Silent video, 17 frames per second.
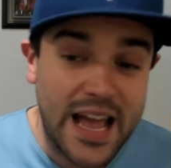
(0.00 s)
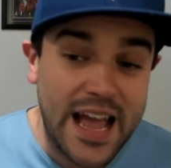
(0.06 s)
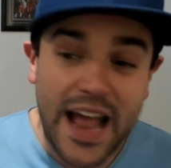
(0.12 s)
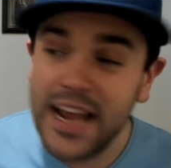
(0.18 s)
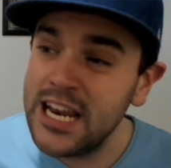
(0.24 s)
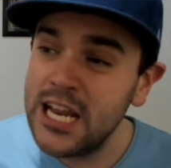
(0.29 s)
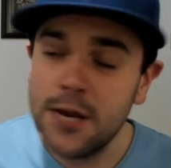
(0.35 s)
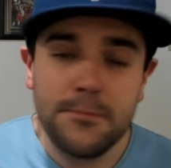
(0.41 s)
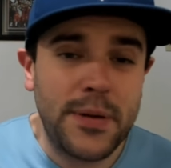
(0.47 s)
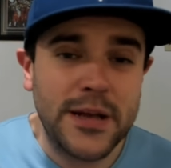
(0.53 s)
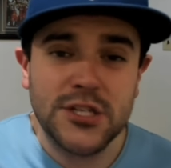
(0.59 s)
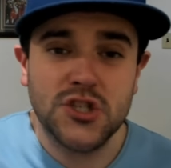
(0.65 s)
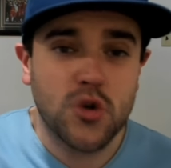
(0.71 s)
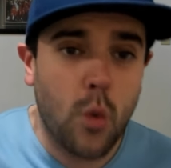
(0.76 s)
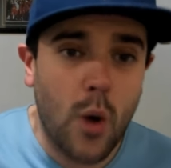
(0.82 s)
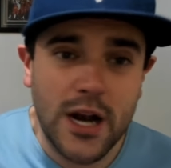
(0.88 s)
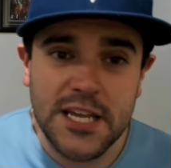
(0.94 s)
and he had to pitch
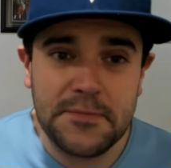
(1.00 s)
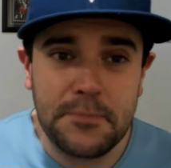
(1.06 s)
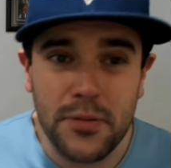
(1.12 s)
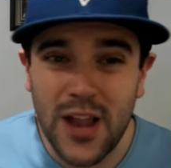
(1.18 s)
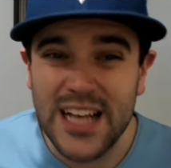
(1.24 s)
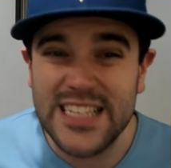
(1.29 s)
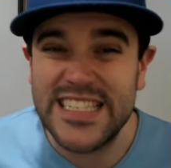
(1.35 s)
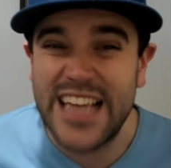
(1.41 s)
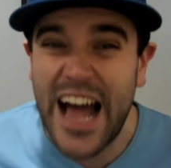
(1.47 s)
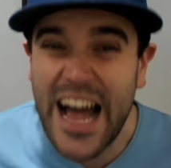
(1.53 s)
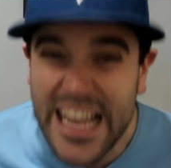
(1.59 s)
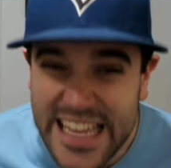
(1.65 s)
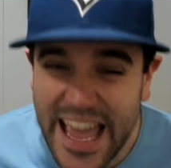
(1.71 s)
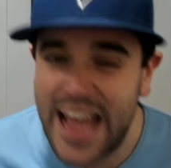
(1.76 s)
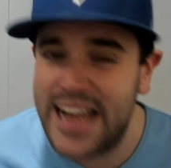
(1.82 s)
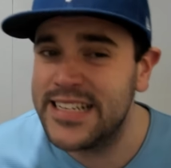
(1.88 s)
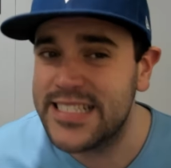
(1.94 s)
20 plus
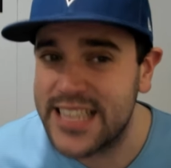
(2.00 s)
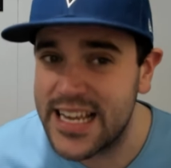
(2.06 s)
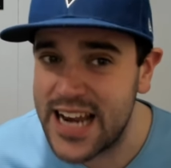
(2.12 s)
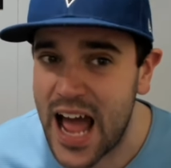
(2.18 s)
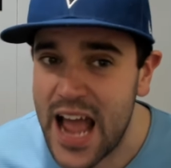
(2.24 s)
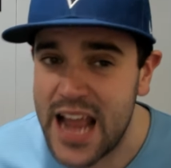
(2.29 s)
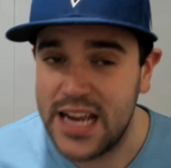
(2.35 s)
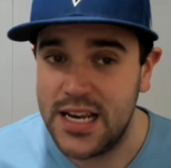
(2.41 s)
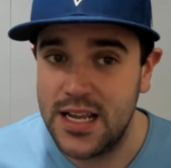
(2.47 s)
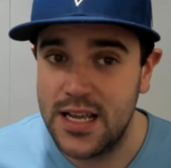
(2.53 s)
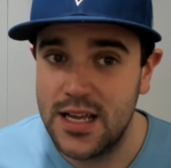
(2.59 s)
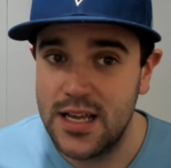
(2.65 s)
again tonight.